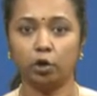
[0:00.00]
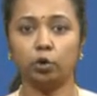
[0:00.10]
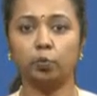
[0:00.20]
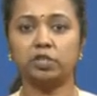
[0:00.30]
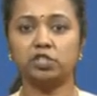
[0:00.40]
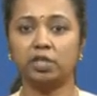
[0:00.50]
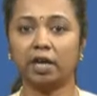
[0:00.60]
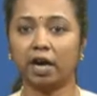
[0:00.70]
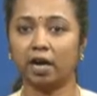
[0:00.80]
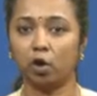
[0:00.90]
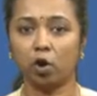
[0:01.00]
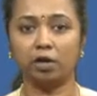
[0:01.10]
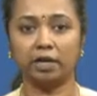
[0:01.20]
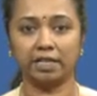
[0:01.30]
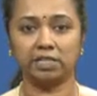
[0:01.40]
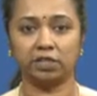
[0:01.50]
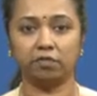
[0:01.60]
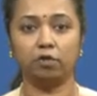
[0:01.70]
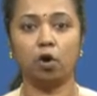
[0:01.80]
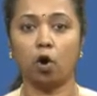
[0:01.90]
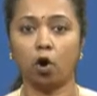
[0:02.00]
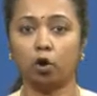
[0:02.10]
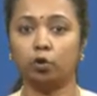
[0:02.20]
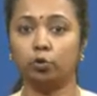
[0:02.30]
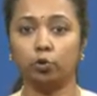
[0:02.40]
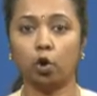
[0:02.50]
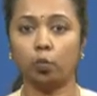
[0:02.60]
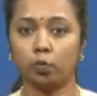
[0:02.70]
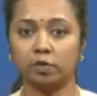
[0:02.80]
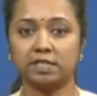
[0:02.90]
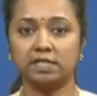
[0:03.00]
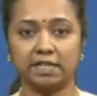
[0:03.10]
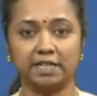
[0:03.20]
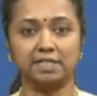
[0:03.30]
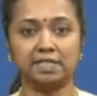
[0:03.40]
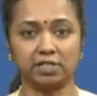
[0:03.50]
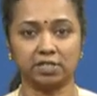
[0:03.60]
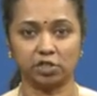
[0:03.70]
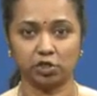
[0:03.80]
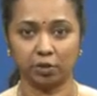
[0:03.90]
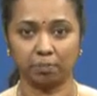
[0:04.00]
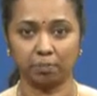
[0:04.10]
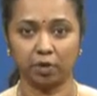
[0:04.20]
to which they are not native or do not possess its citizenship